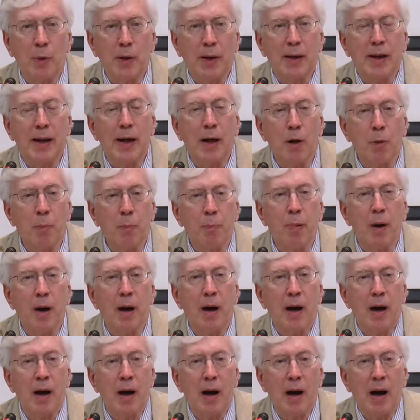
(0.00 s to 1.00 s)
we can
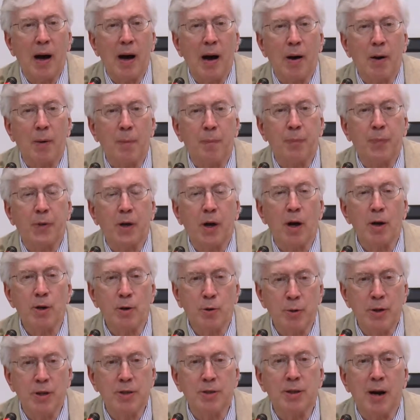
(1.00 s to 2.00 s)
help our
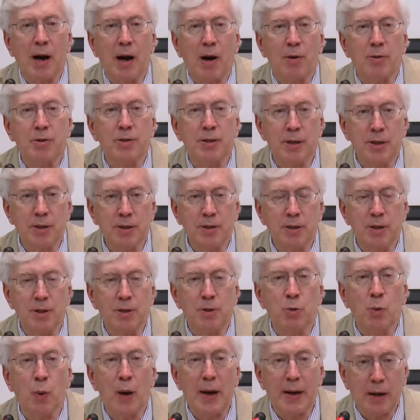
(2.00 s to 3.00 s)
countries, our
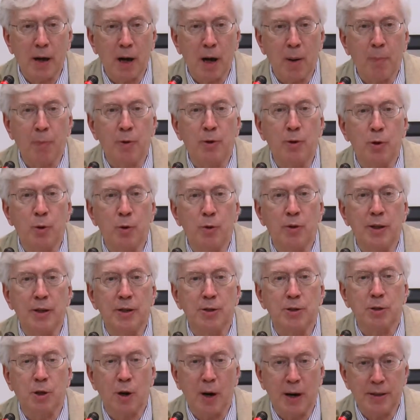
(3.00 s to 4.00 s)
citizens wake up to
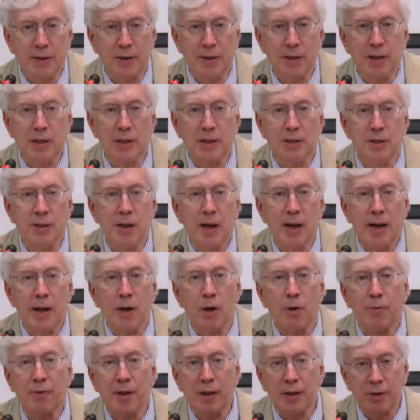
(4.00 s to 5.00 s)
these crises,
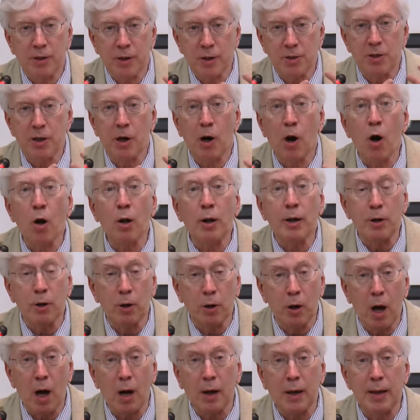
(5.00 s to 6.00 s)
because they're all
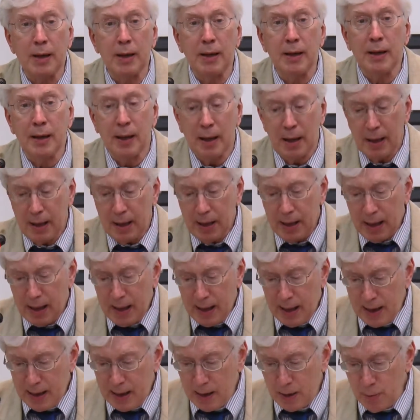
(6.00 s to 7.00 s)
interlocking
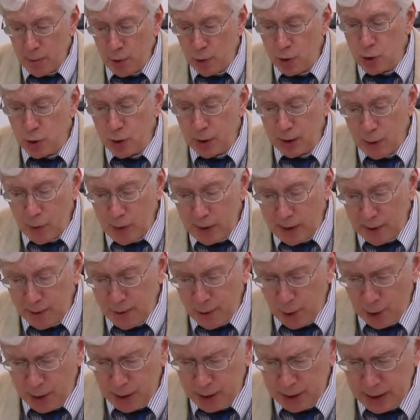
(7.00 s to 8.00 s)
and mutually
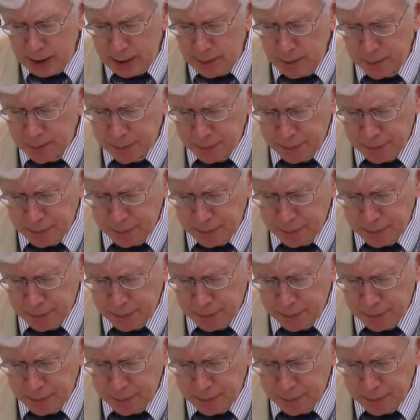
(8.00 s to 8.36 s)
reinforcing.